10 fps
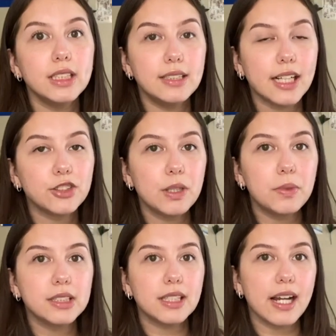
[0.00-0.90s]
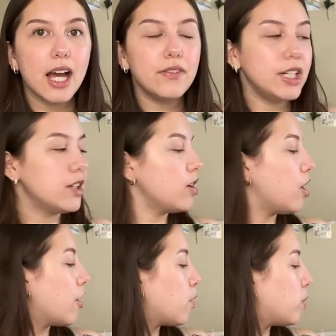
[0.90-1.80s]
next three books that I have here
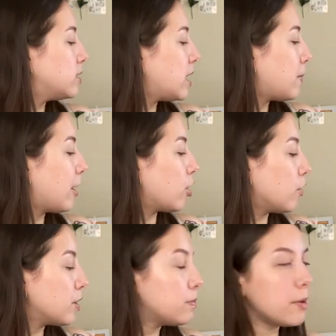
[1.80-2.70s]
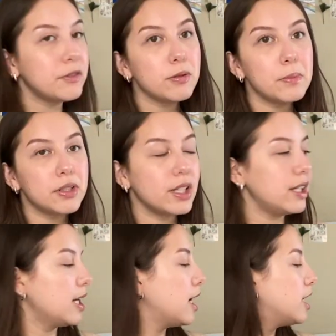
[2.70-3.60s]
are the ones that my girlfriend bought me for my
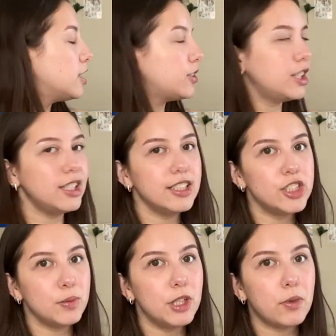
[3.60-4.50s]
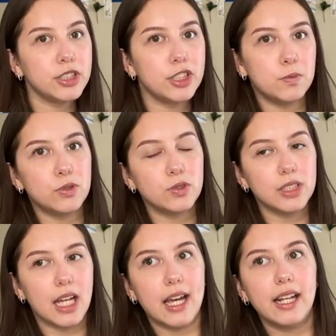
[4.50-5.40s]
birthday. She took me to Barnes & Nobles
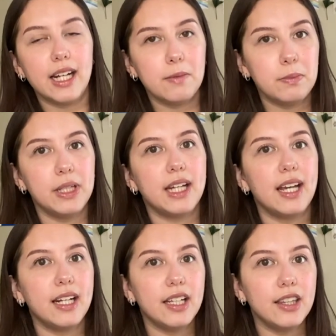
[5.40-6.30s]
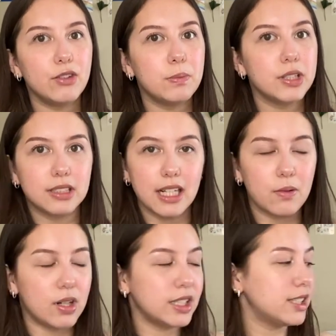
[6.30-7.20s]
and let me pick any three books that I
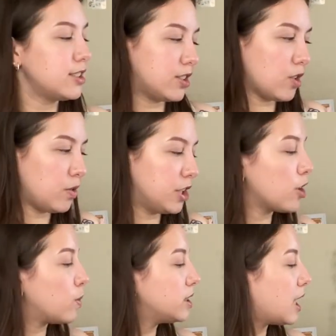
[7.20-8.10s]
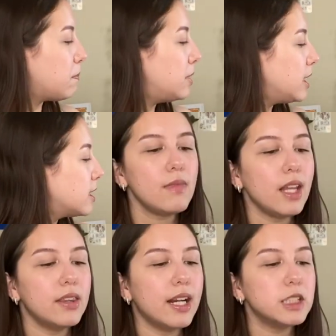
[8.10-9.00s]
wanted. So these are the ones that I picked.
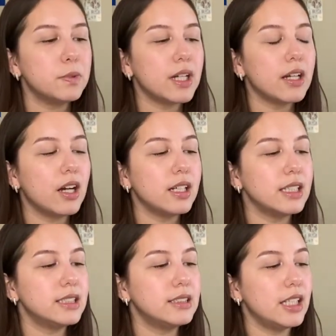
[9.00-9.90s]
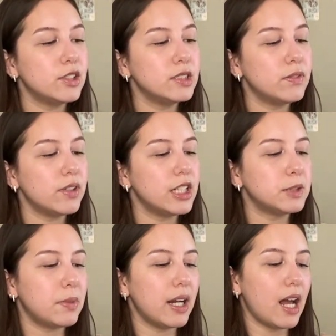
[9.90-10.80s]
The next book I got is Tender as the Flesh
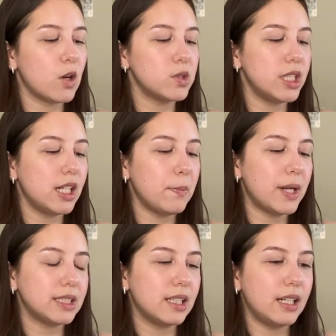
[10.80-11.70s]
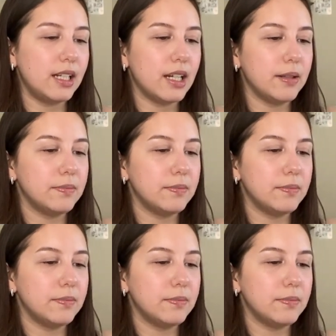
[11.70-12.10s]
by Agustina Basterica.